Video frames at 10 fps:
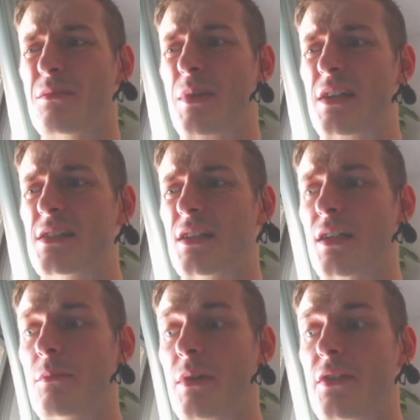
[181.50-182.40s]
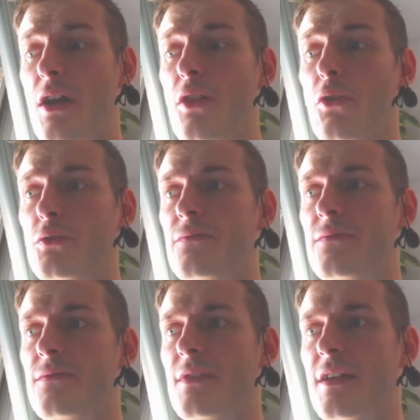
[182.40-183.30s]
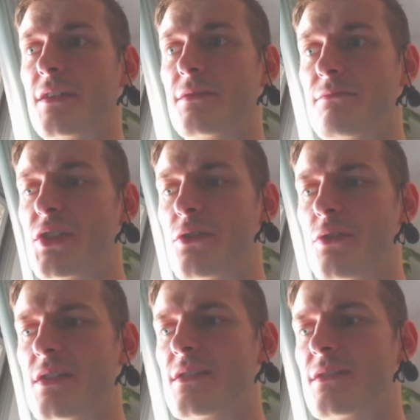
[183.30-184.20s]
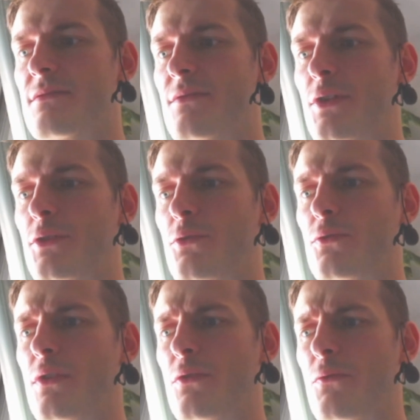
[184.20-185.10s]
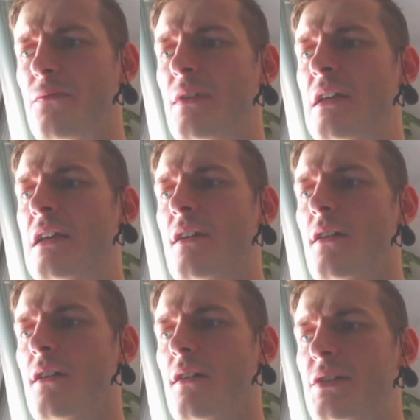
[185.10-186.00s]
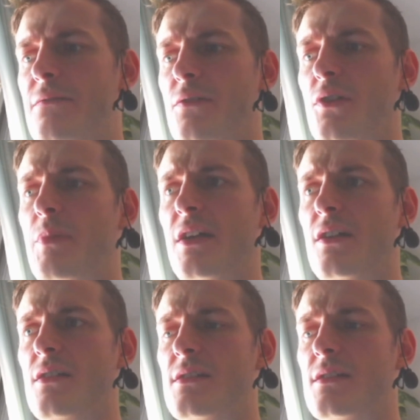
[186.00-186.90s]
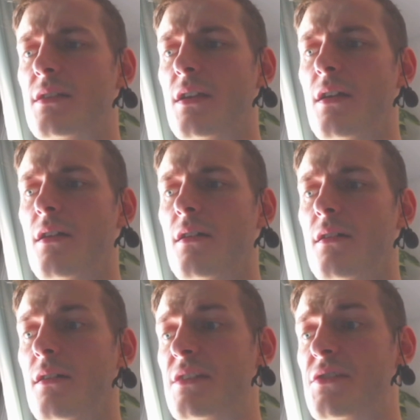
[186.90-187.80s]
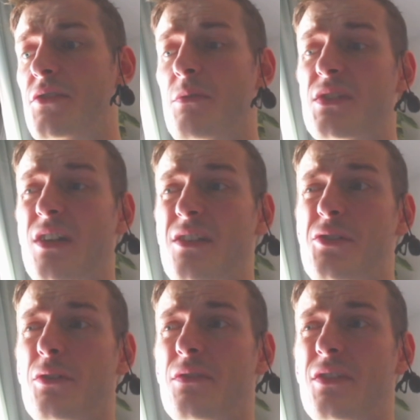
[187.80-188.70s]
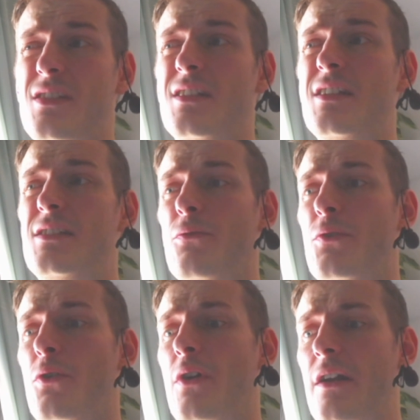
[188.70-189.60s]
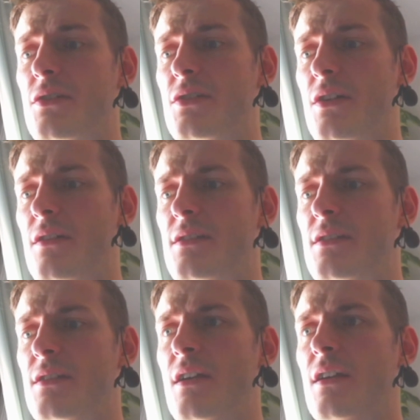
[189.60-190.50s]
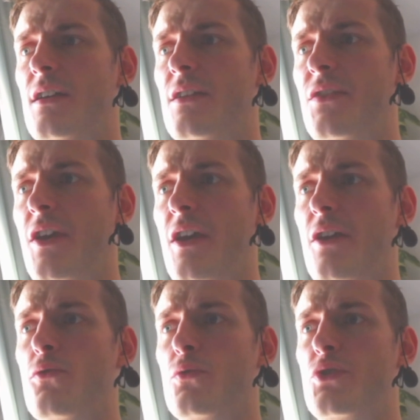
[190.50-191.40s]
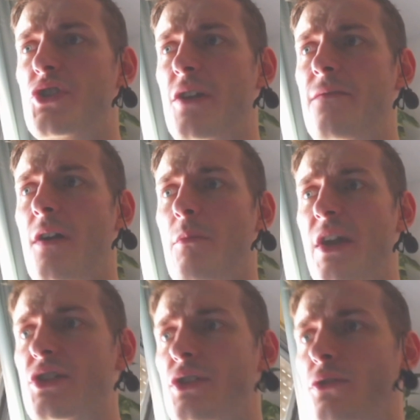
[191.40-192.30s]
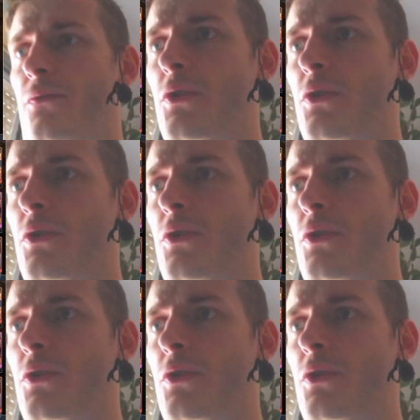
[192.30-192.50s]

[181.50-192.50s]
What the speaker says: basically. But there are a lot of like secrets. There are a lot of different panels. Considering this is a list of your characters, here you could change formation of your